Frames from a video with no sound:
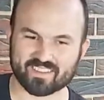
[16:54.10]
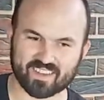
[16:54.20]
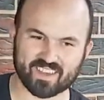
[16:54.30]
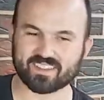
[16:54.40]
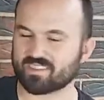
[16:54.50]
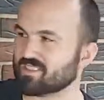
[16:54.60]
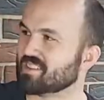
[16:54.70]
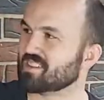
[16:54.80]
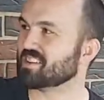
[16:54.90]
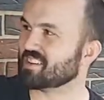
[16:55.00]

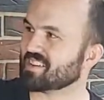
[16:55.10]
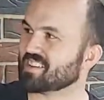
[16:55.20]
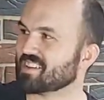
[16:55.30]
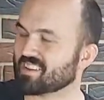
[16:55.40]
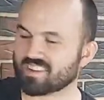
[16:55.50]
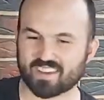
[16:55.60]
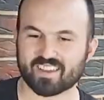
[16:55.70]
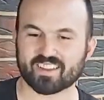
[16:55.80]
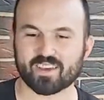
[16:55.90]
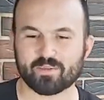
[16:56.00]

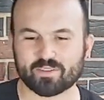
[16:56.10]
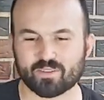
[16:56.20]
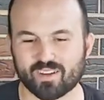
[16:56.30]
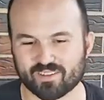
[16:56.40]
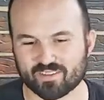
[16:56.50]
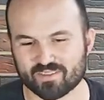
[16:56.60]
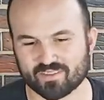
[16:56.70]
Caden gave me $2.